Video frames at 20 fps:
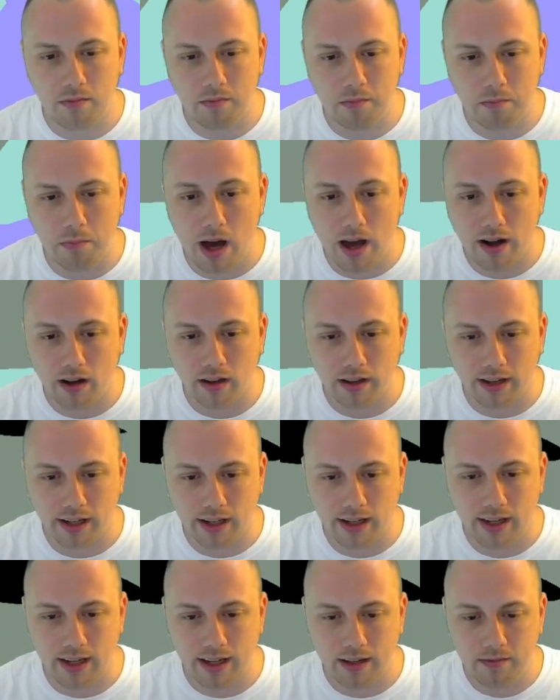
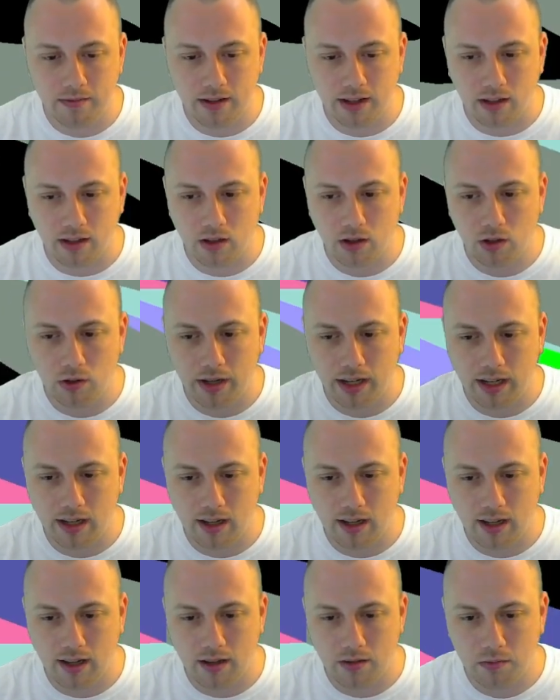modeling kit, including,
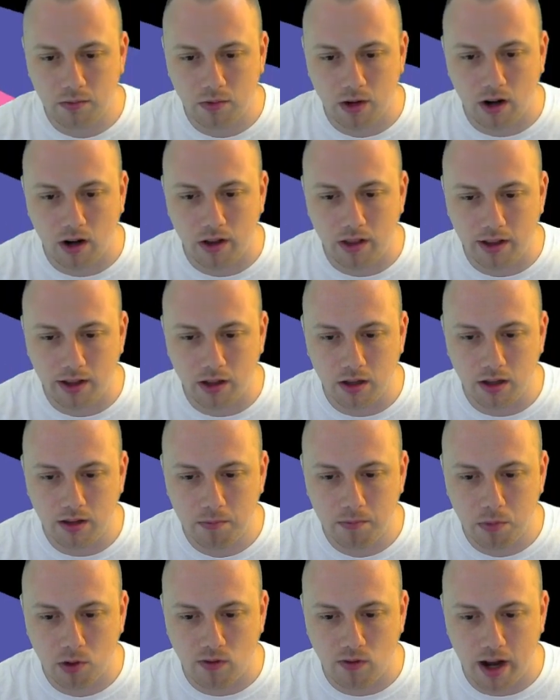where are they,
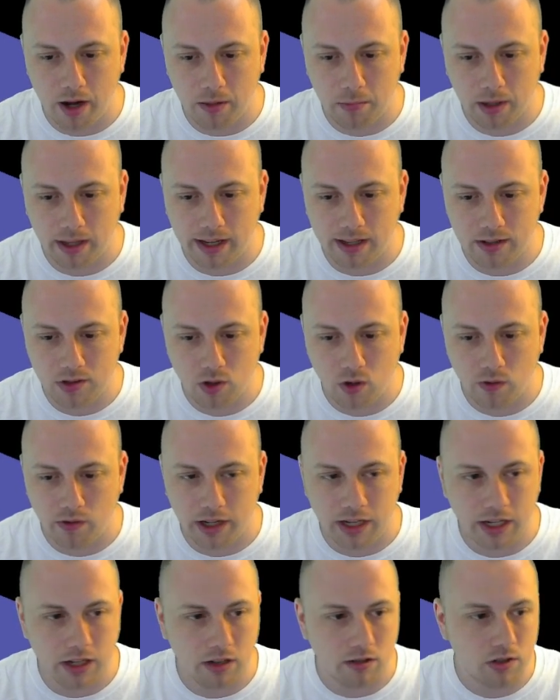the piranha plants
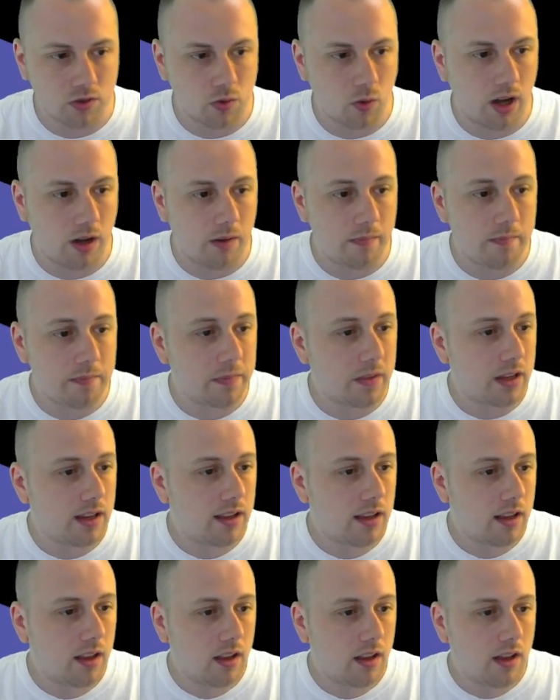over here as well.
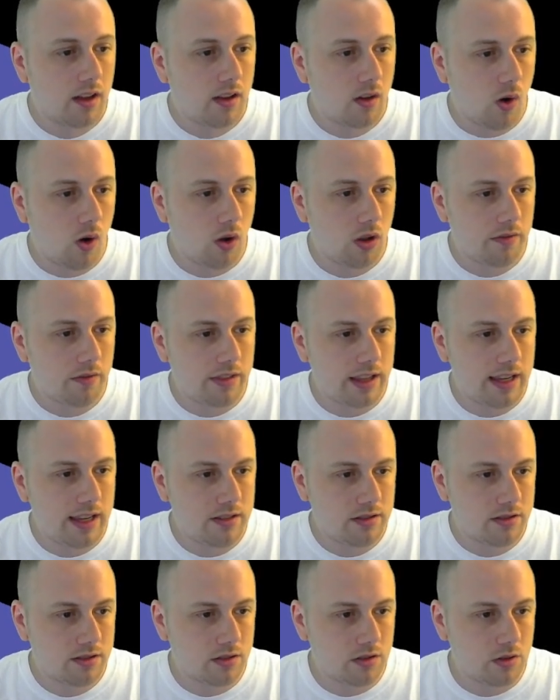All of
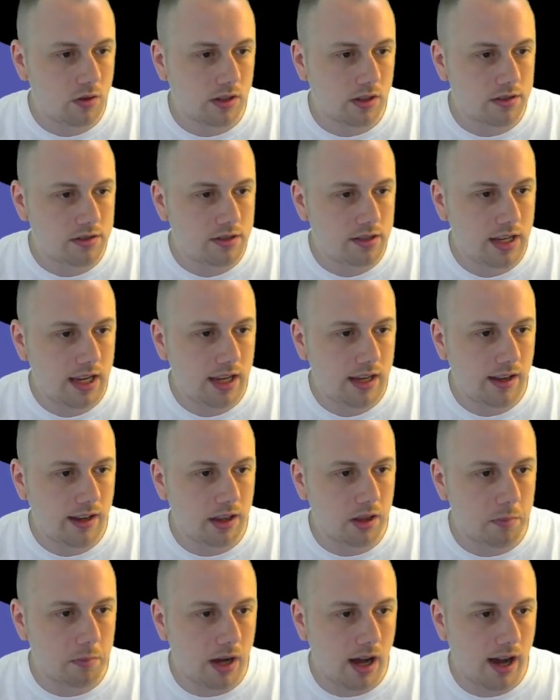these you can see
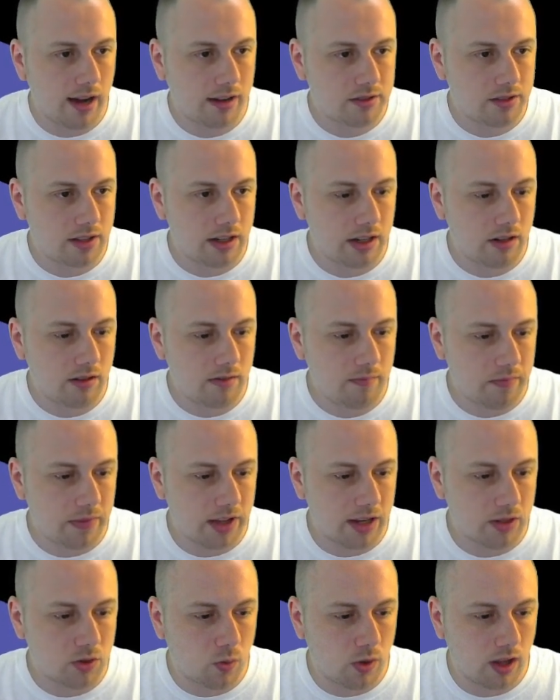in the box here,
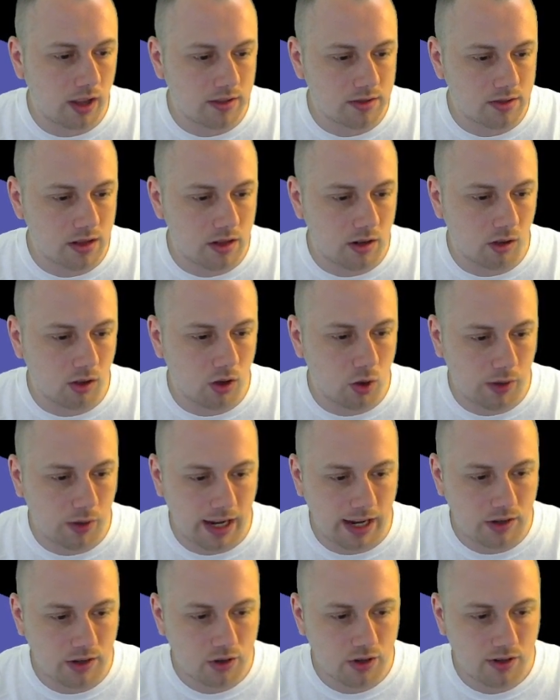as well as their
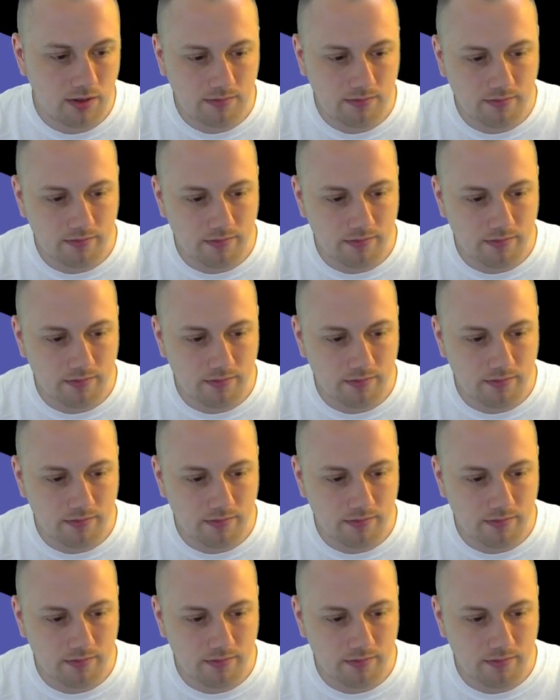location